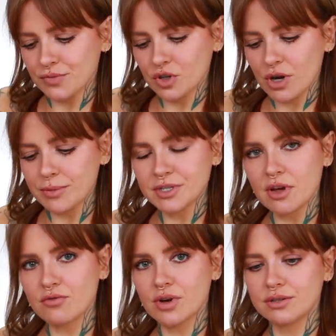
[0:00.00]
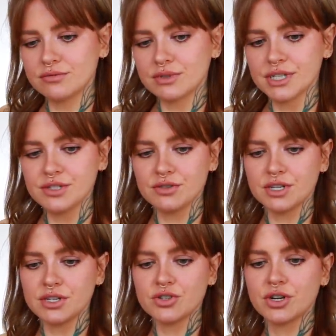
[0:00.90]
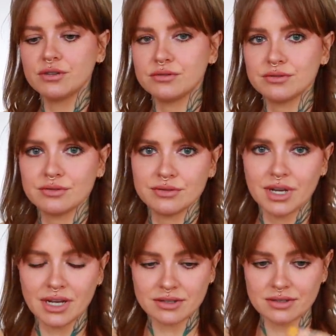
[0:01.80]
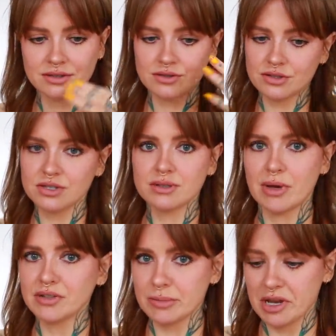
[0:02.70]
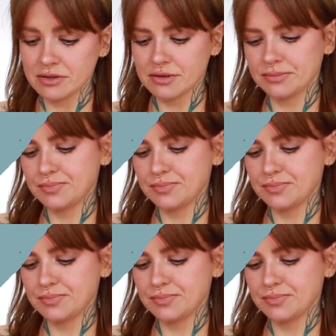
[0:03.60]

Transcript: grab yourself one. Let's do the intro and smell smells.